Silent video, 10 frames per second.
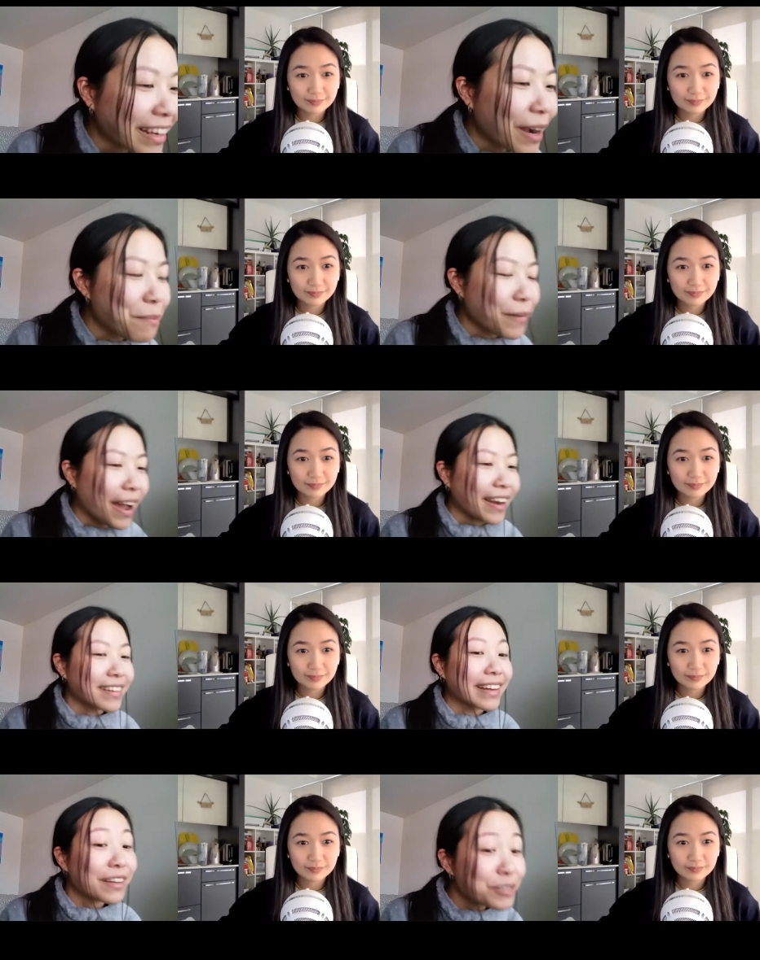Speaker 1: come back
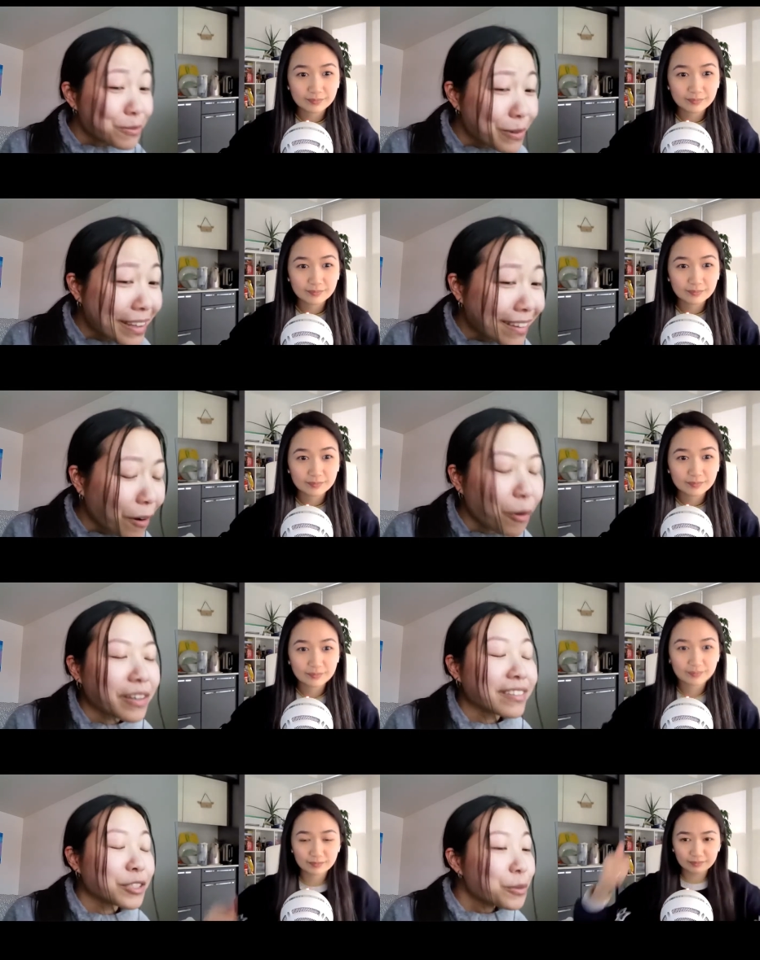next week or in
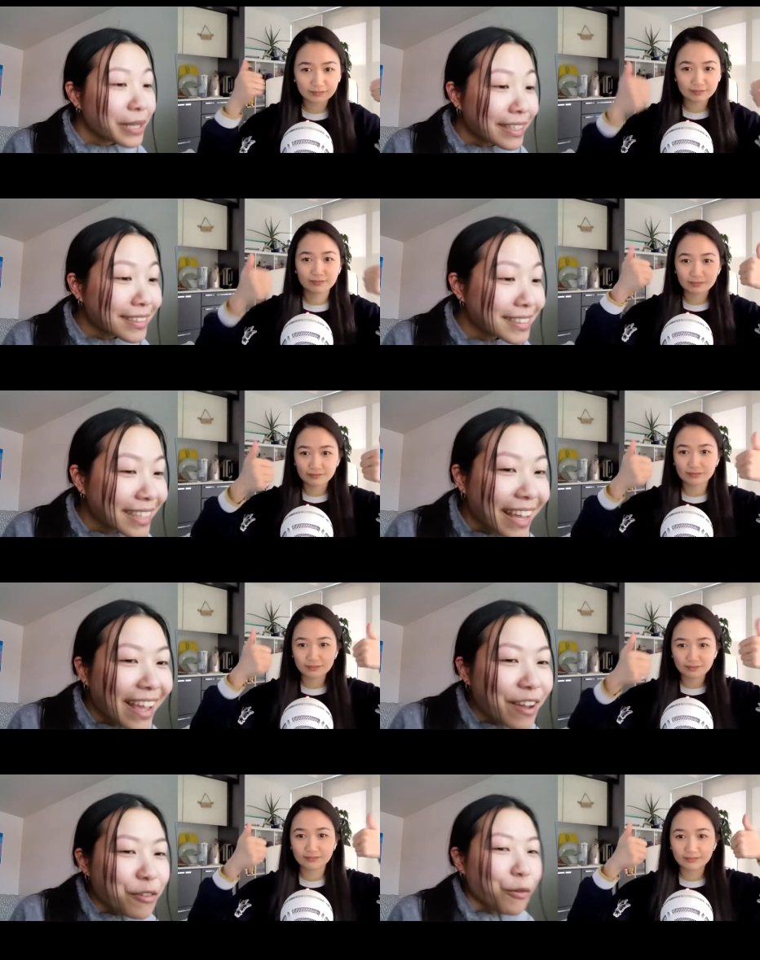two weeks
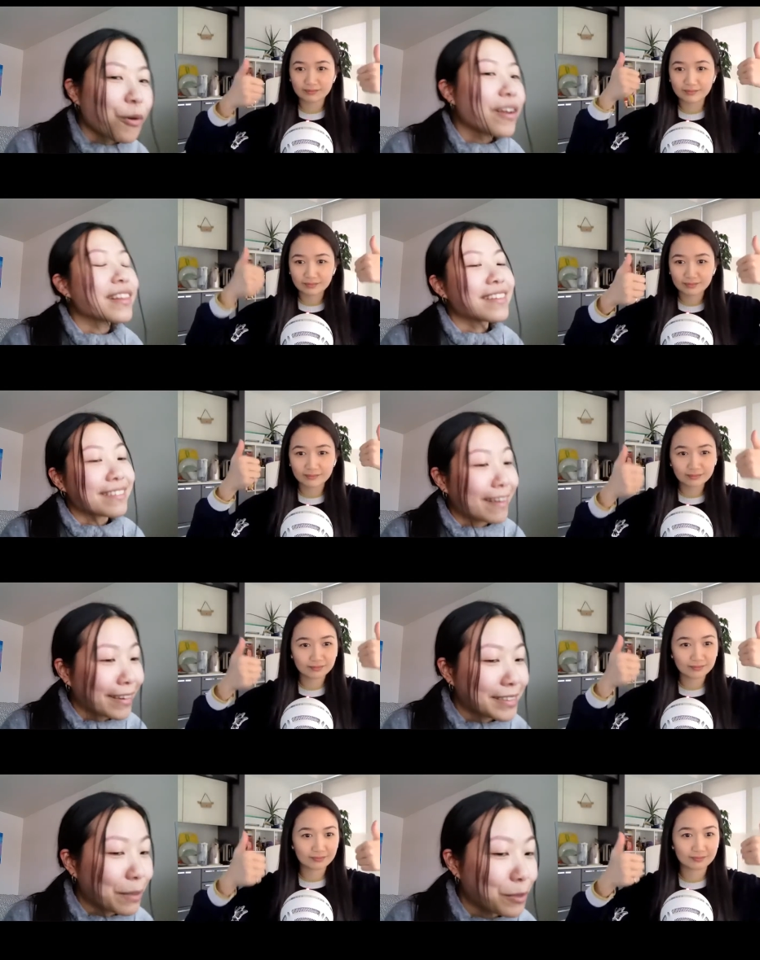for the next
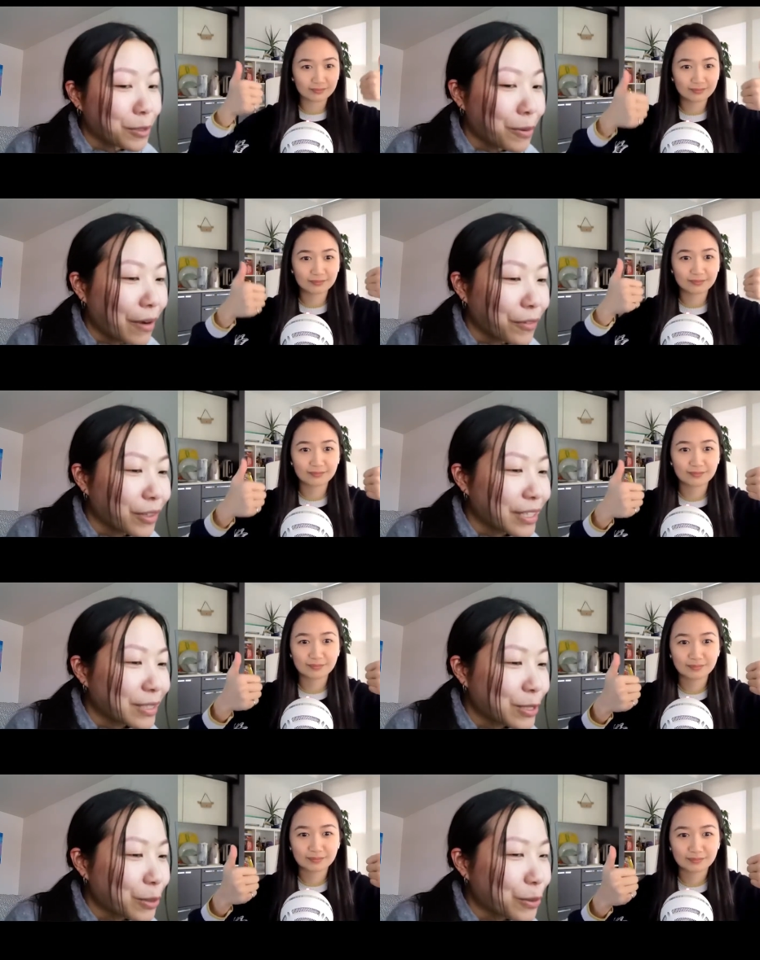episode after this,
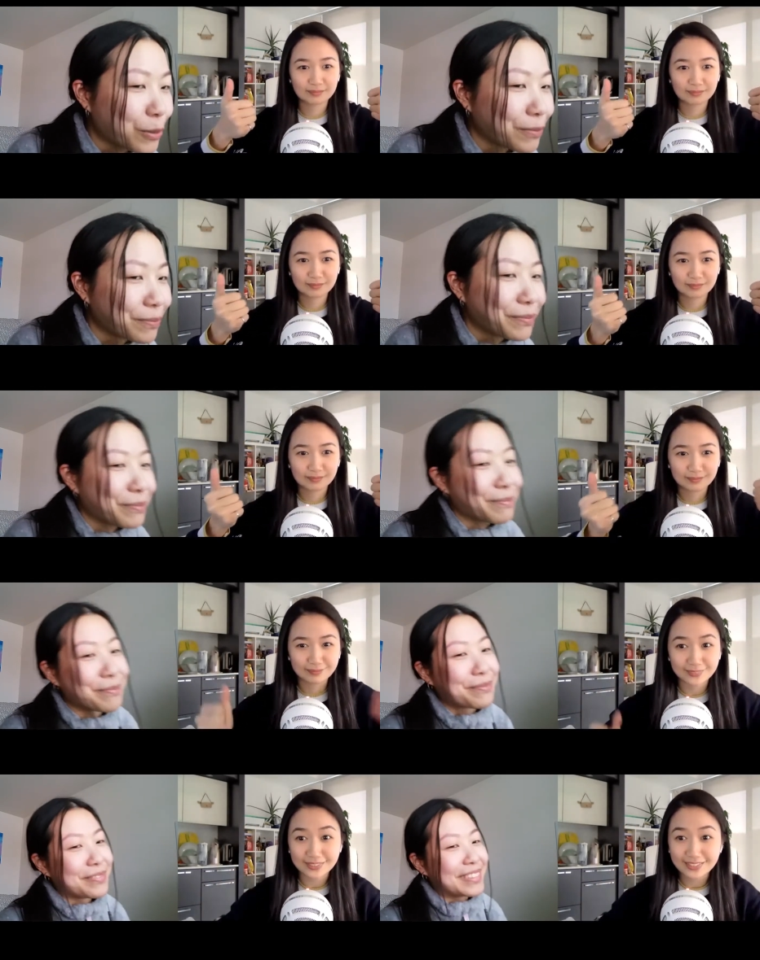too.
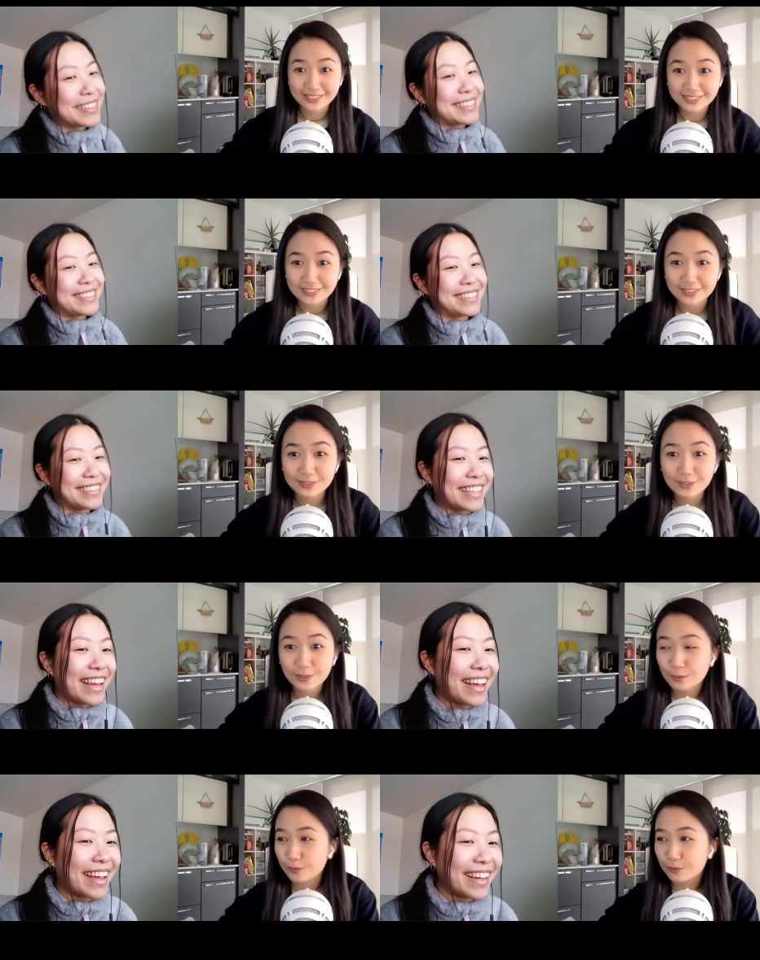
Speaker 2: Yeah.
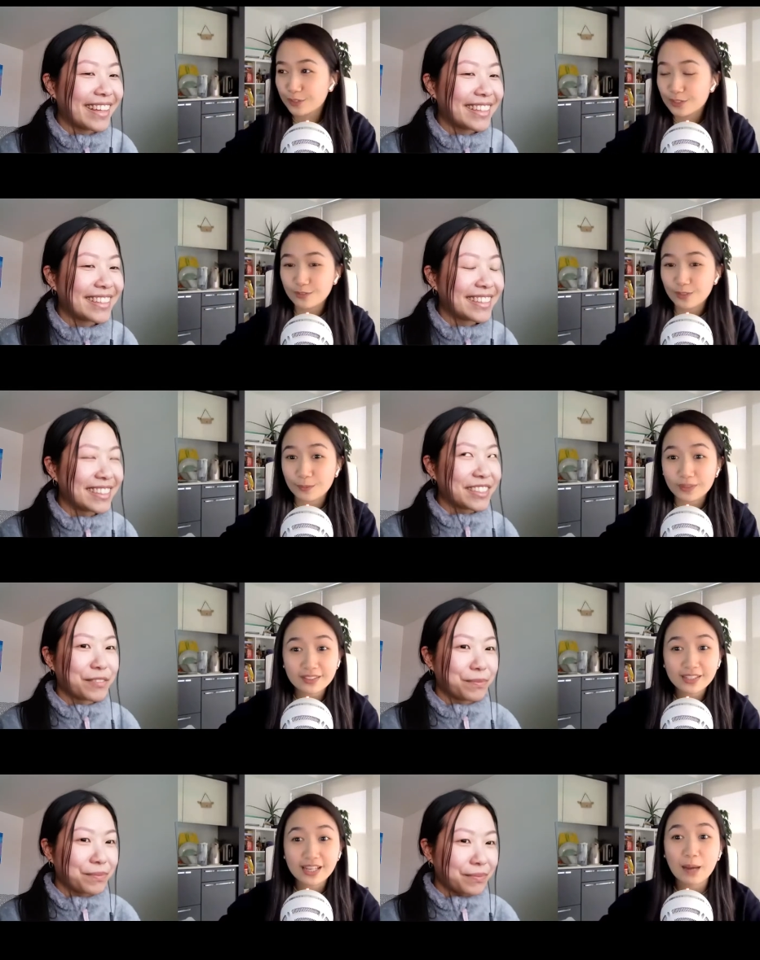So, first of all, we're
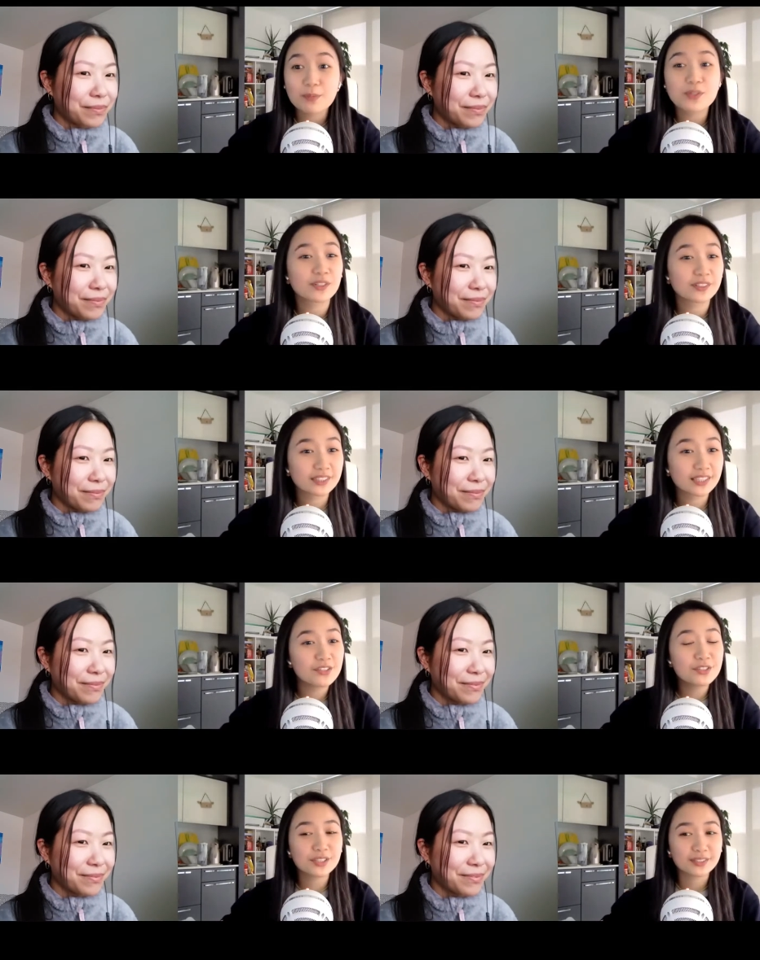going to capture your
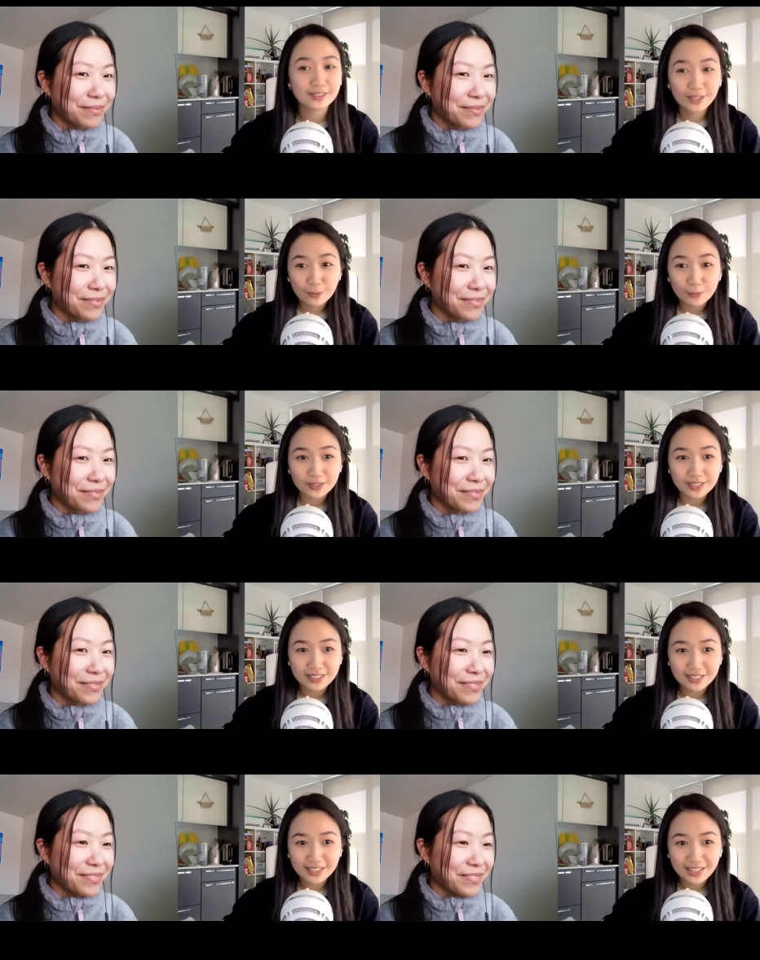attention with
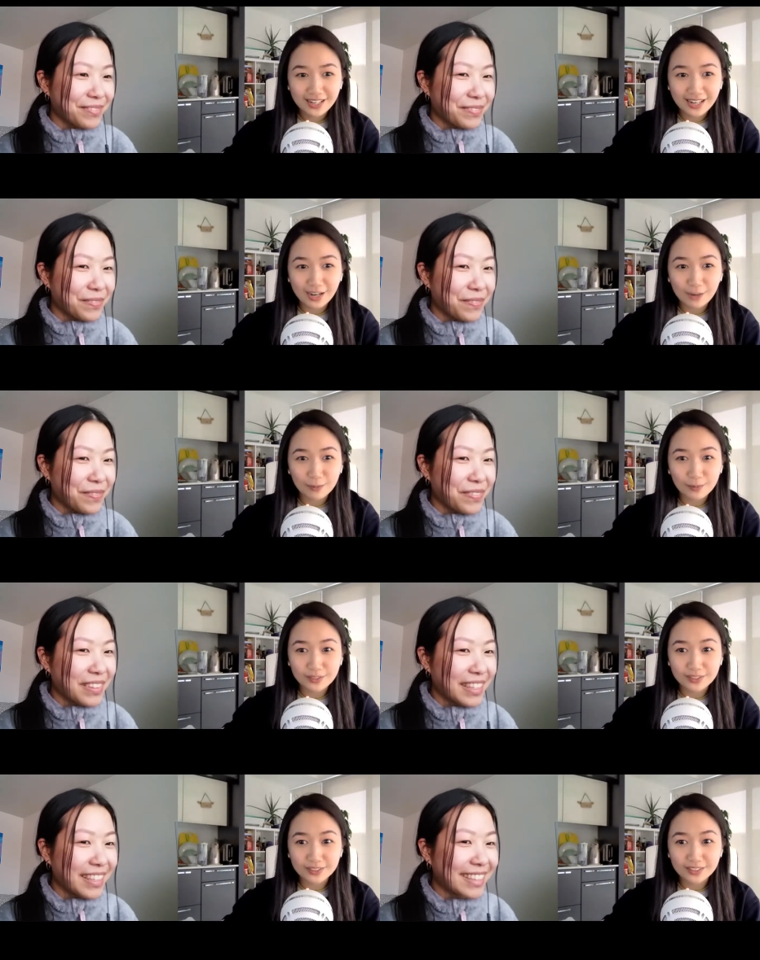
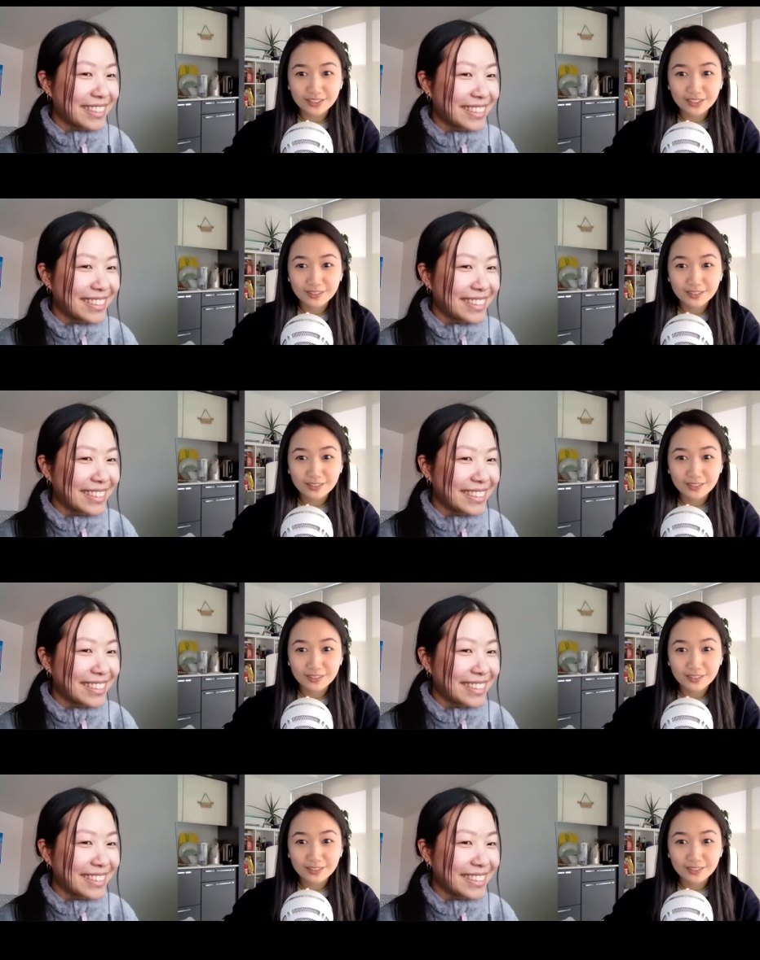our